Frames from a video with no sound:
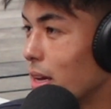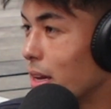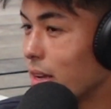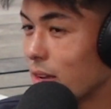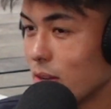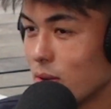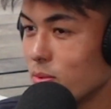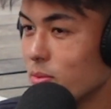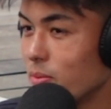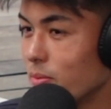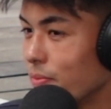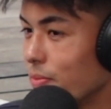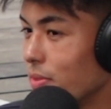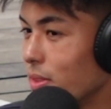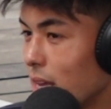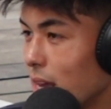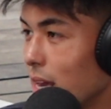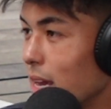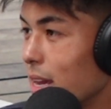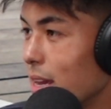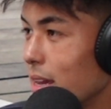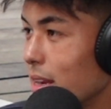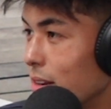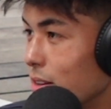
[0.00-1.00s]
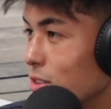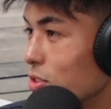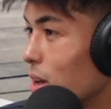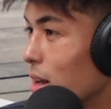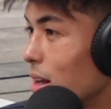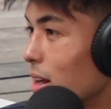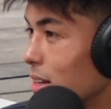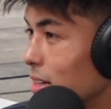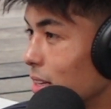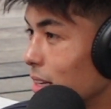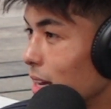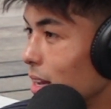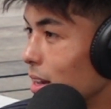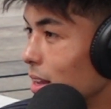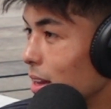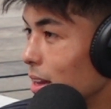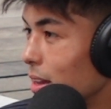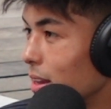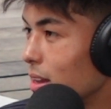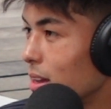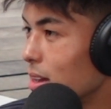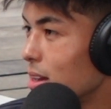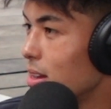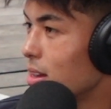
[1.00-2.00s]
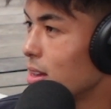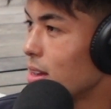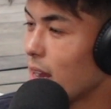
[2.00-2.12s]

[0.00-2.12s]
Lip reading: Like you hit and try not to get hit,